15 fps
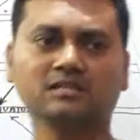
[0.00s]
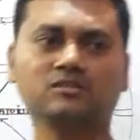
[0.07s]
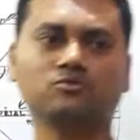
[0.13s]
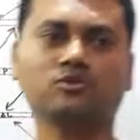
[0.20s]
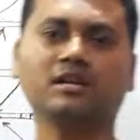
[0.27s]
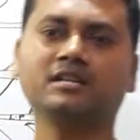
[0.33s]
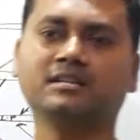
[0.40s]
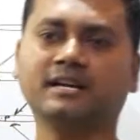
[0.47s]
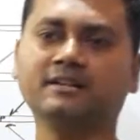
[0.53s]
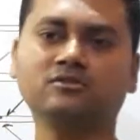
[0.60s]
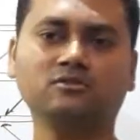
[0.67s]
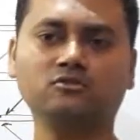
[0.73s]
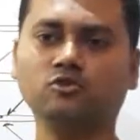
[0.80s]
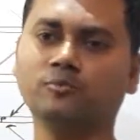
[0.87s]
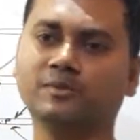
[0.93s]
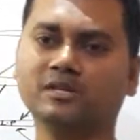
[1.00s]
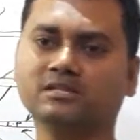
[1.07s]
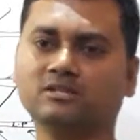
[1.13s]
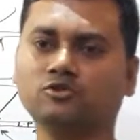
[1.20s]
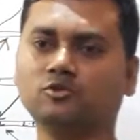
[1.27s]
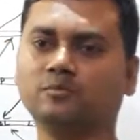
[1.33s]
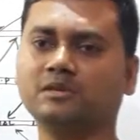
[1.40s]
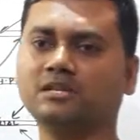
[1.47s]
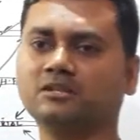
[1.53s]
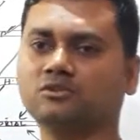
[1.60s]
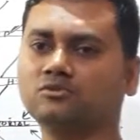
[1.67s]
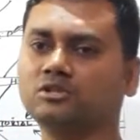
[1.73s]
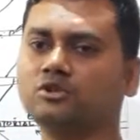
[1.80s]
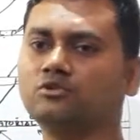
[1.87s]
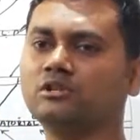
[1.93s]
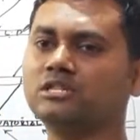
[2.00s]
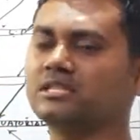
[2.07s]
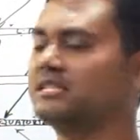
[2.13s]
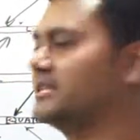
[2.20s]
is quite high, so low pressure would be there. So during the